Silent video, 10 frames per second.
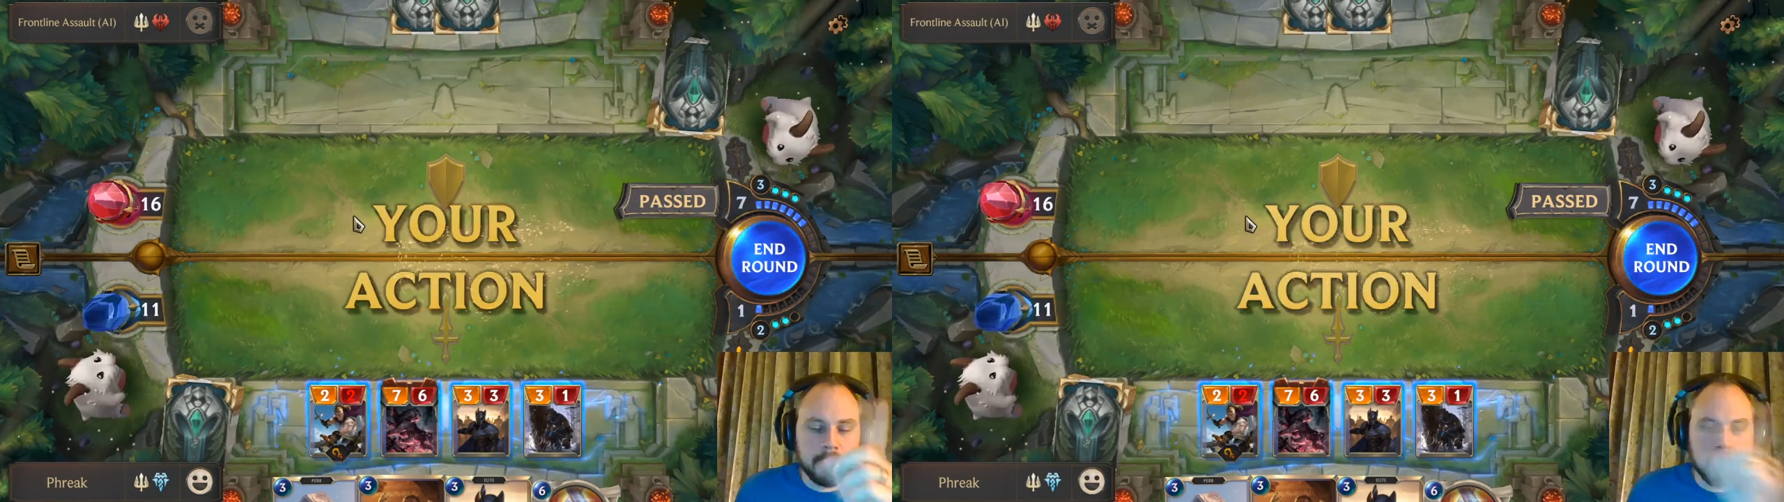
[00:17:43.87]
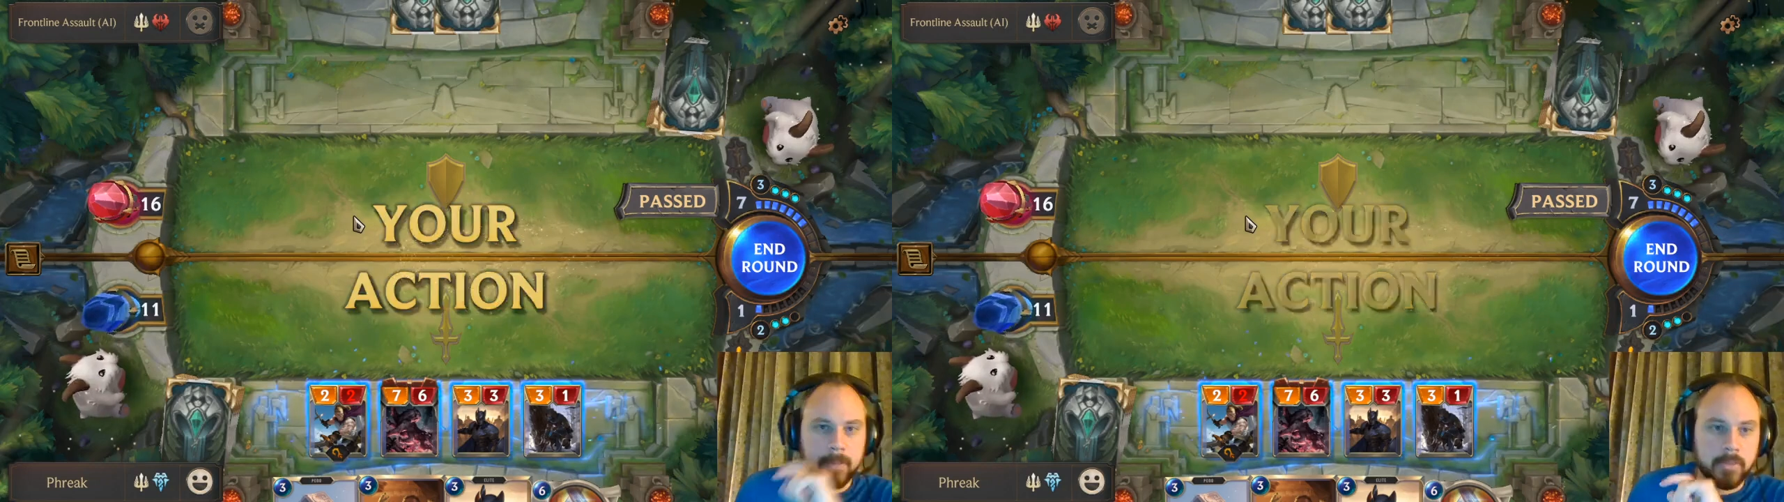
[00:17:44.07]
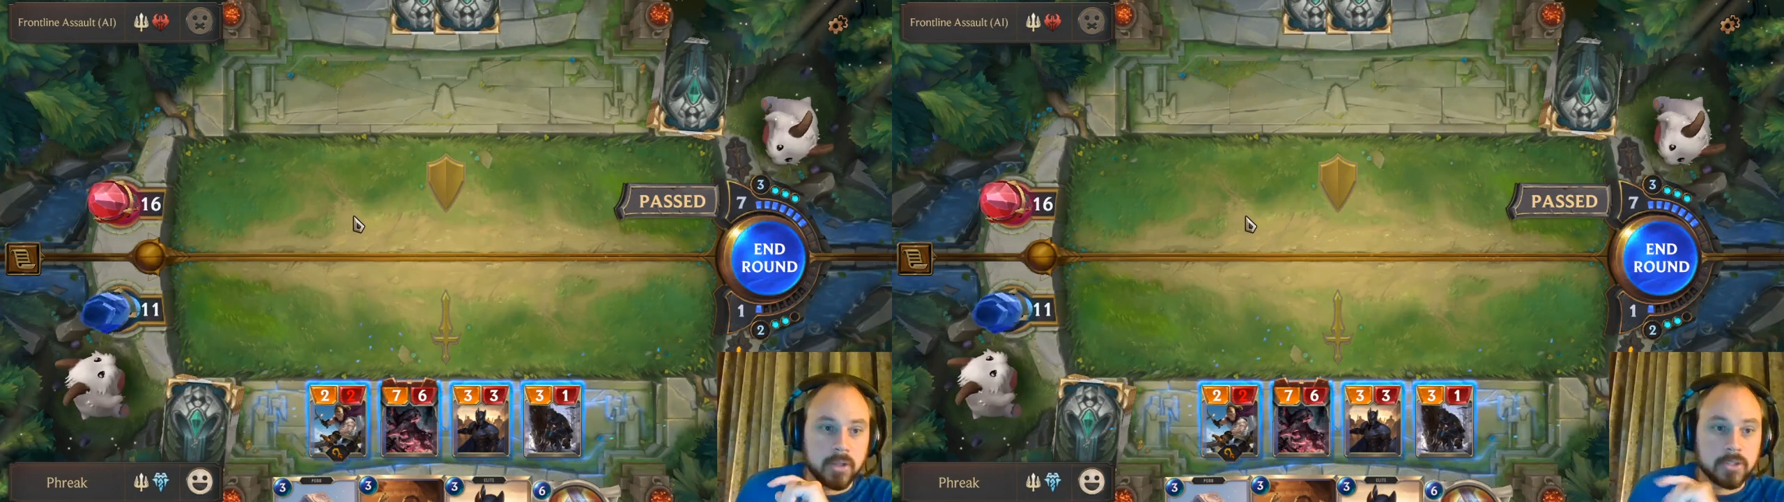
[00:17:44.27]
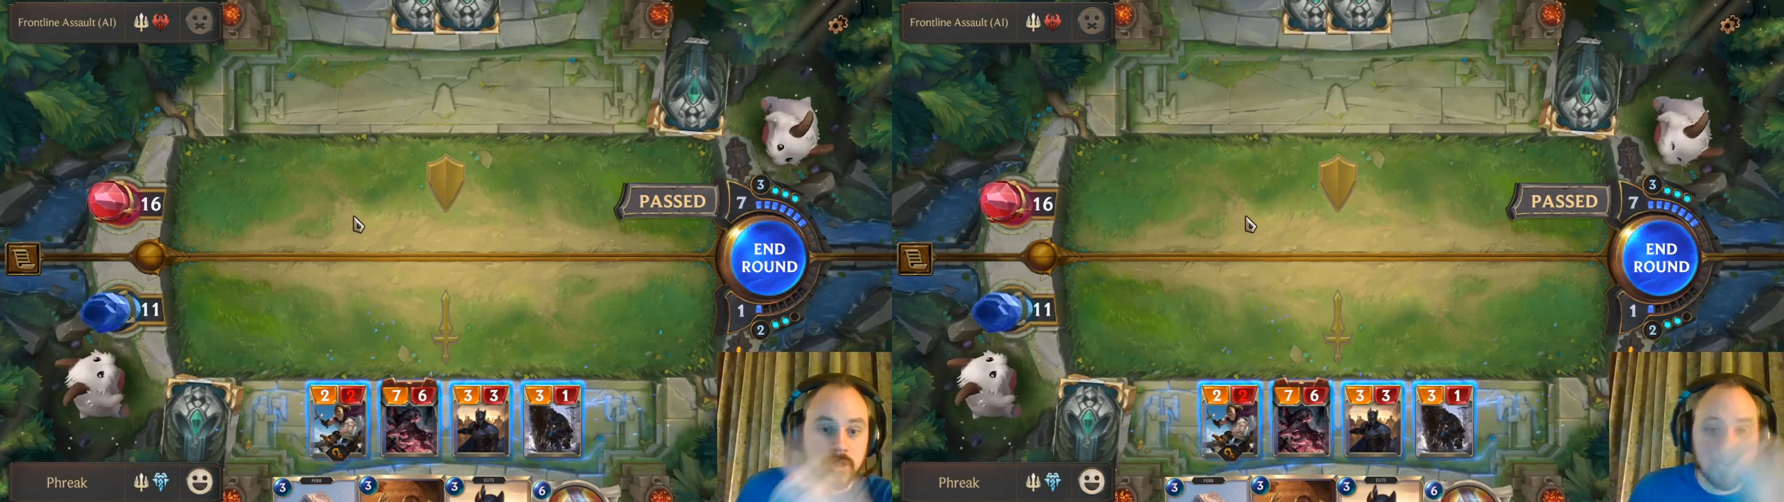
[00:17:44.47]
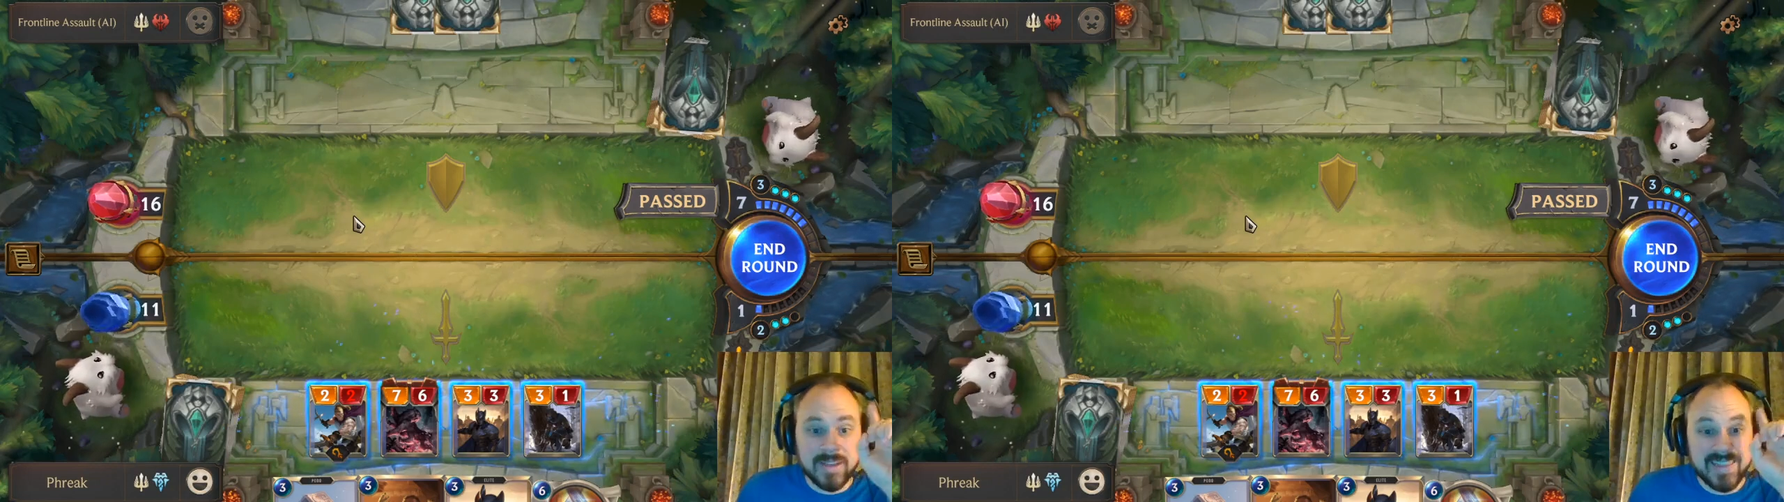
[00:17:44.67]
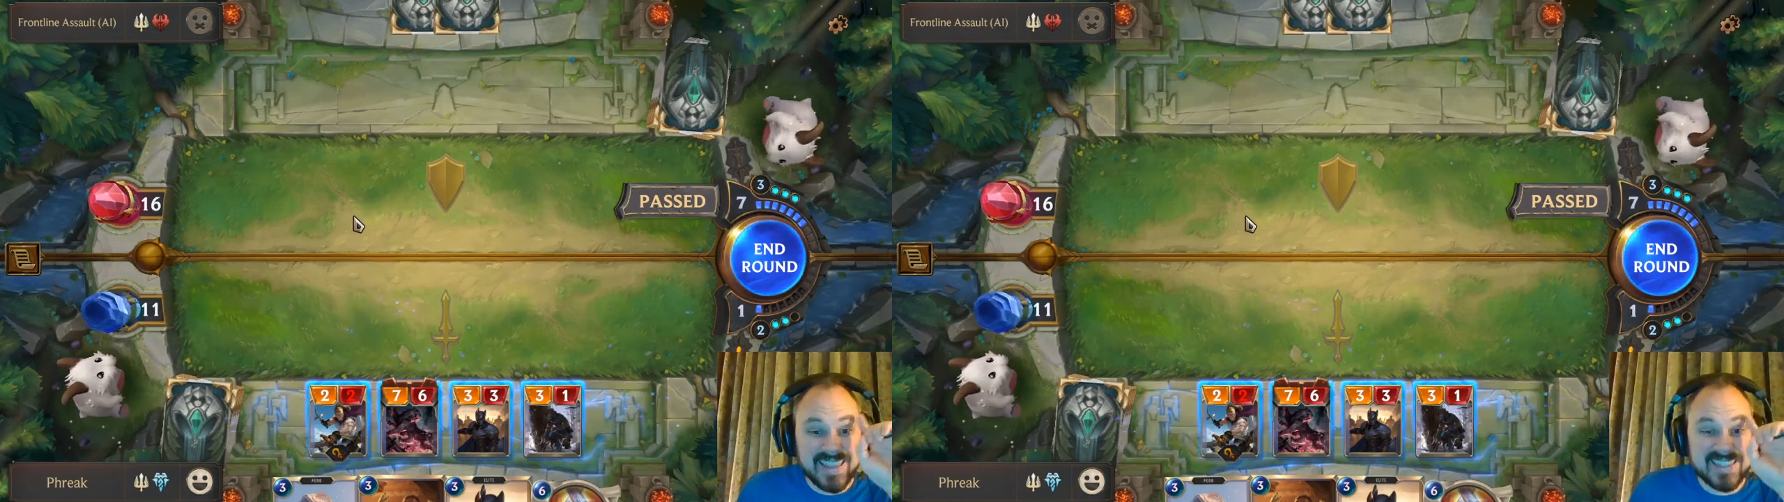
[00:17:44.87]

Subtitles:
My opponent's turn. They